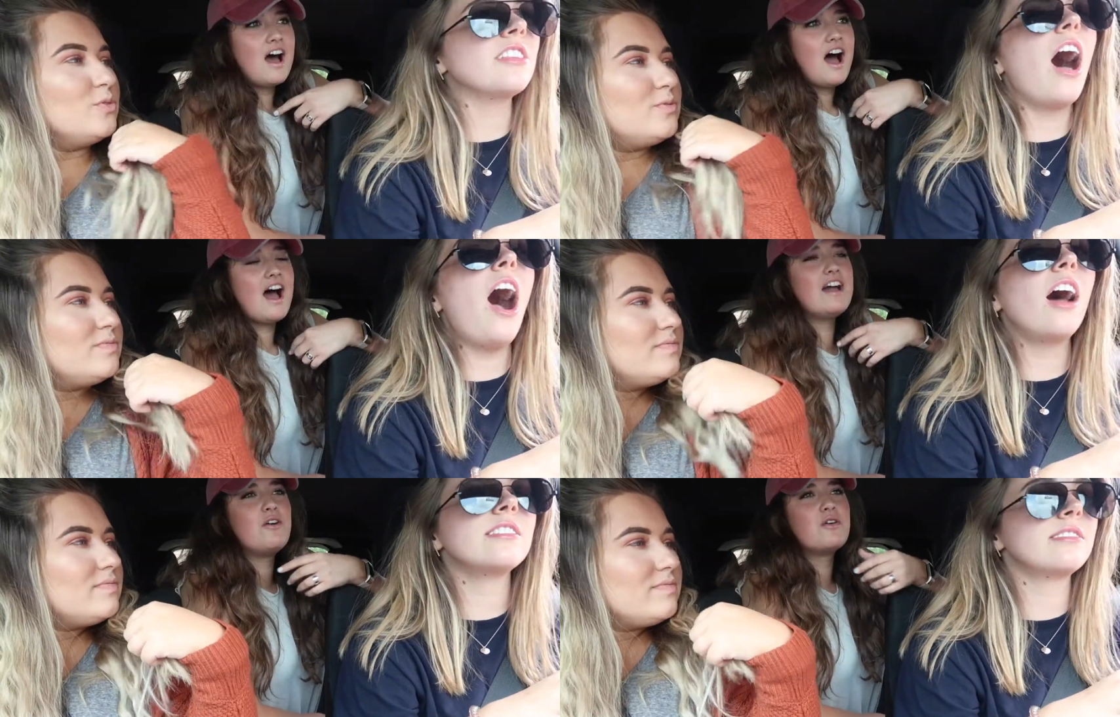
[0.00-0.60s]

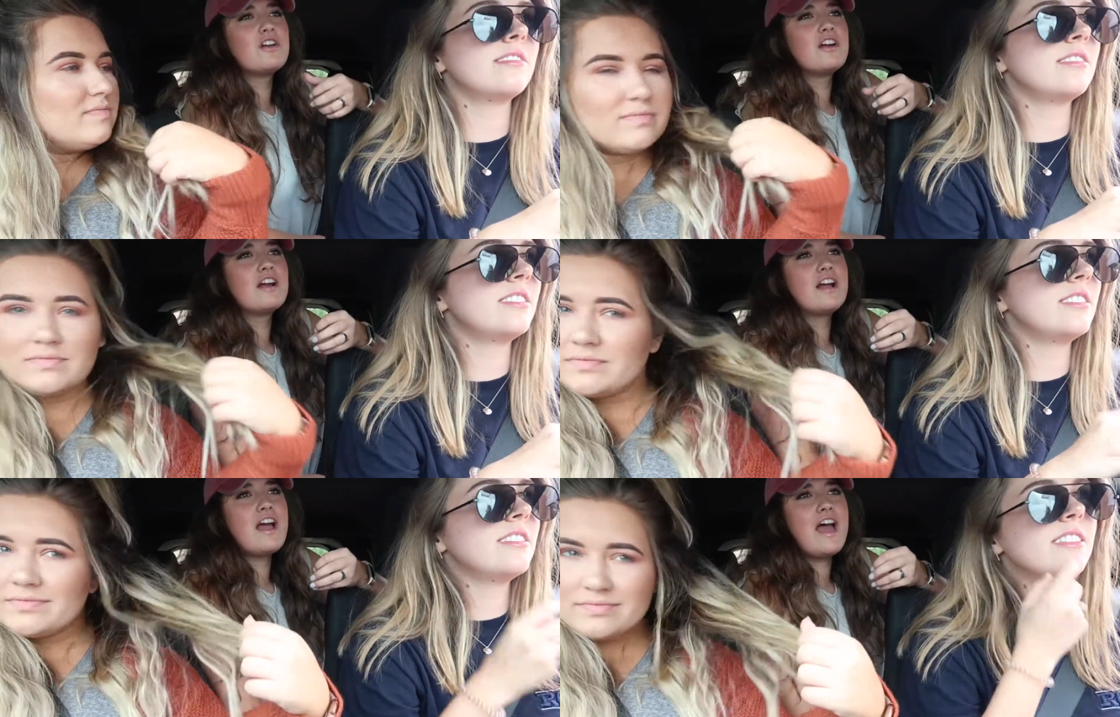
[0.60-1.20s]
Speaker 1: I
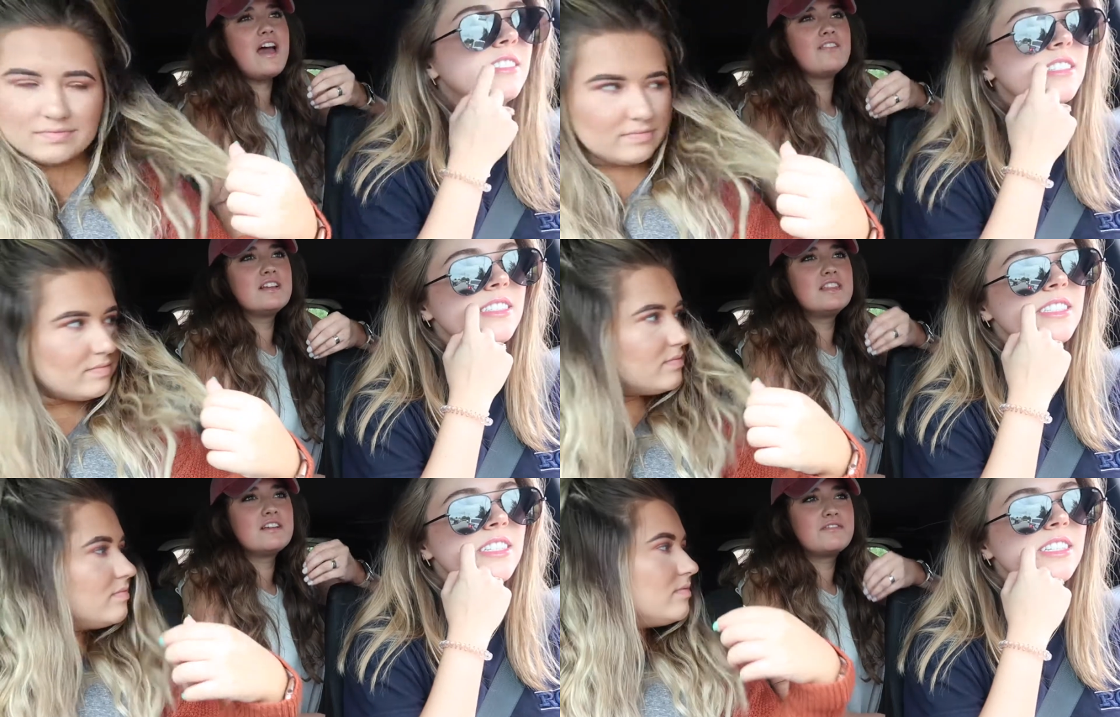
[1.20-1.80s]
order
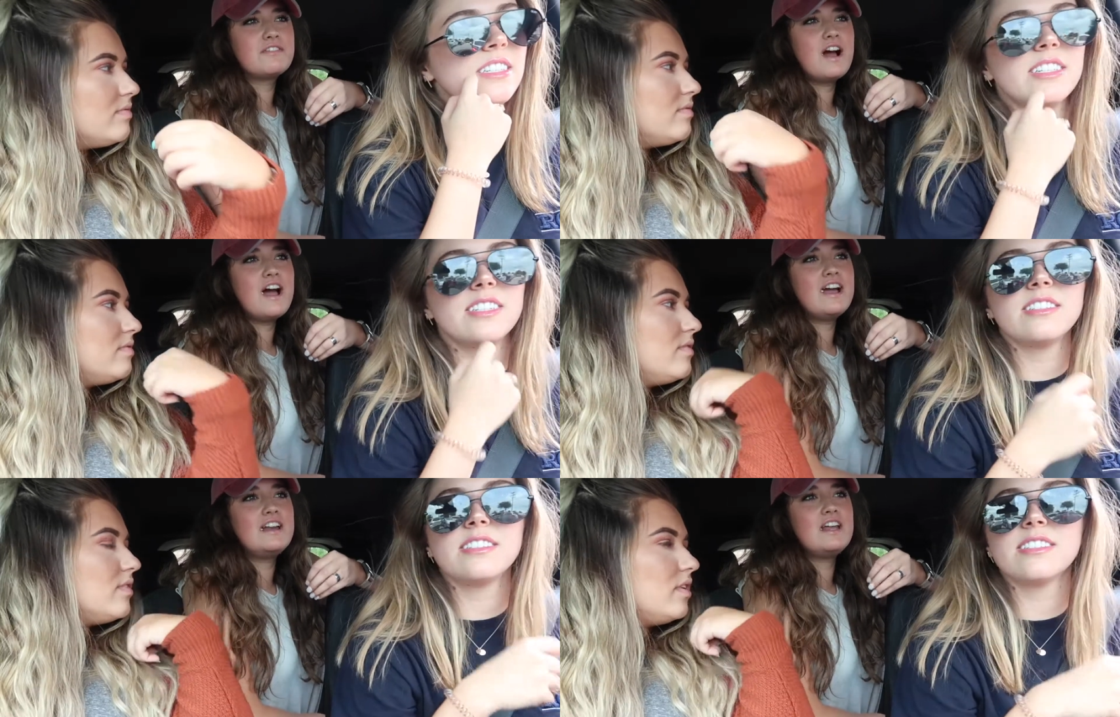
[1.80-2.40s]
everything
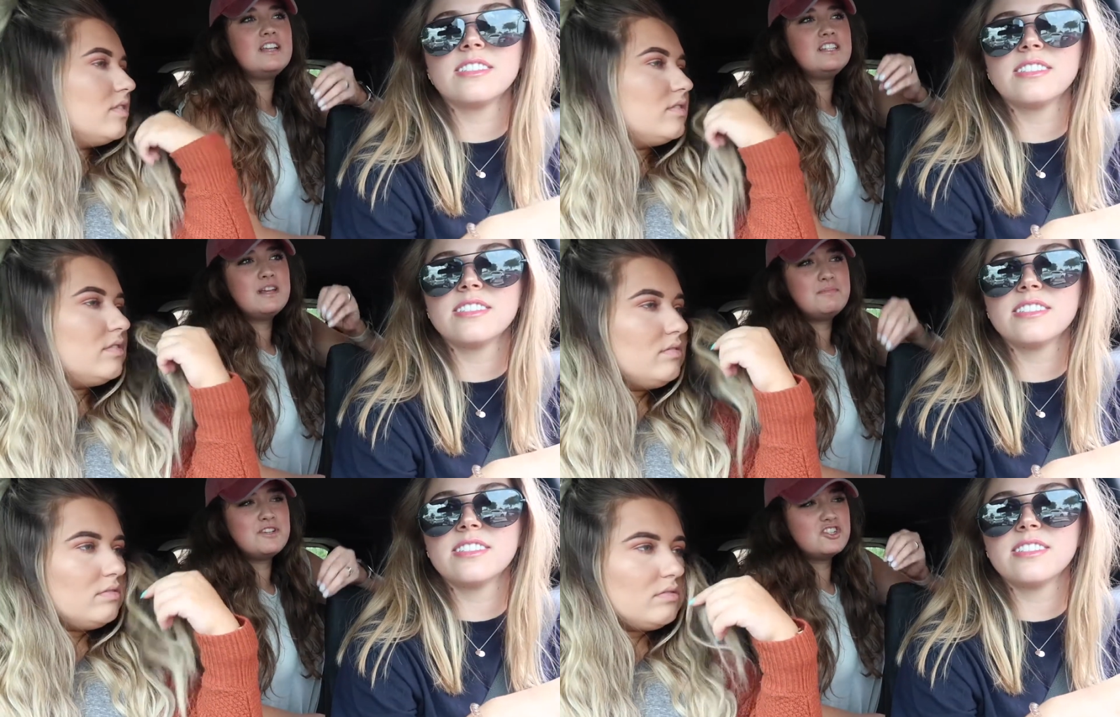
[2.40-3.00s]
fried,
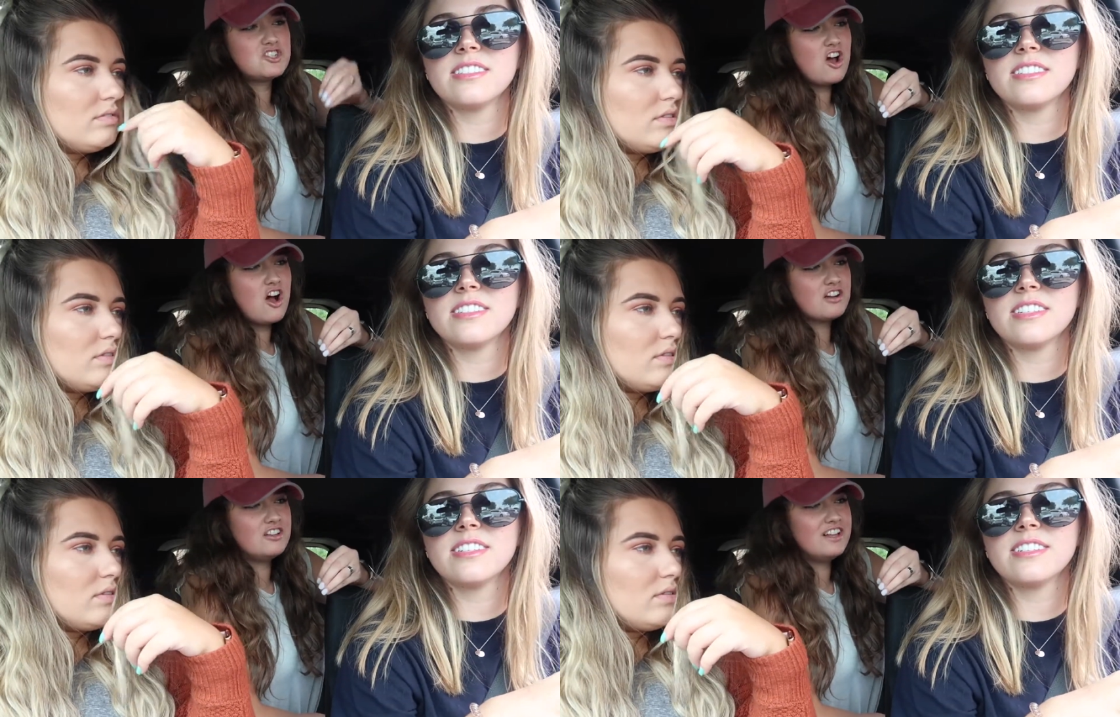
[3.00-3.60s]
dipped in
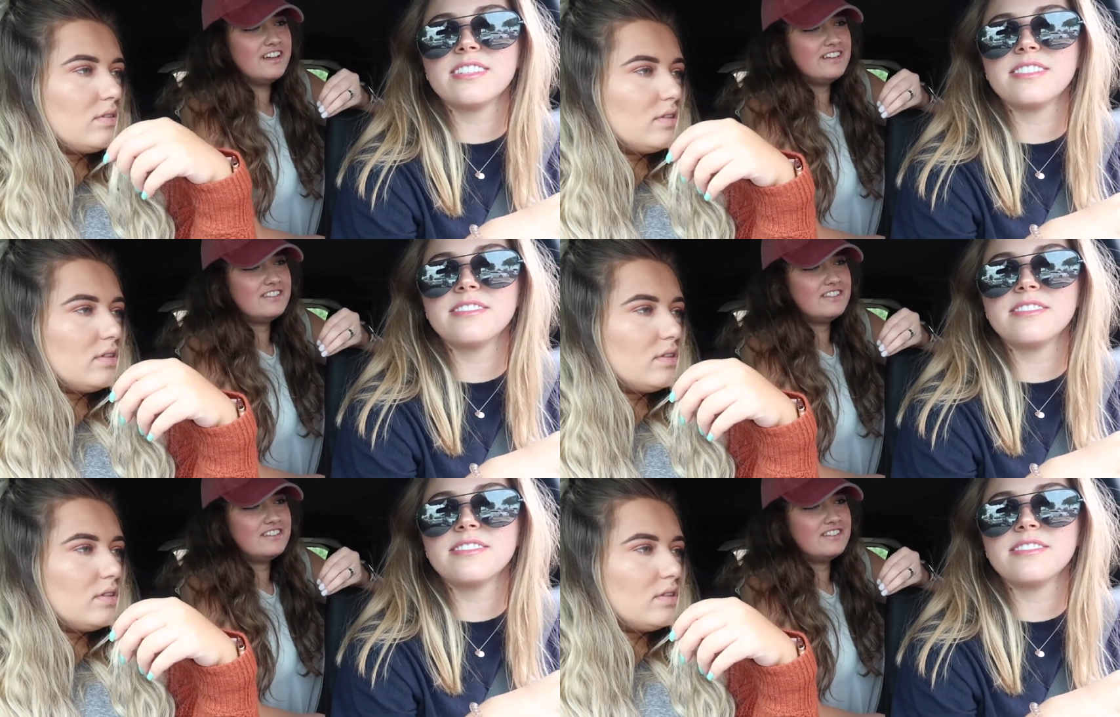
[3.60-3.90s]
chocolate.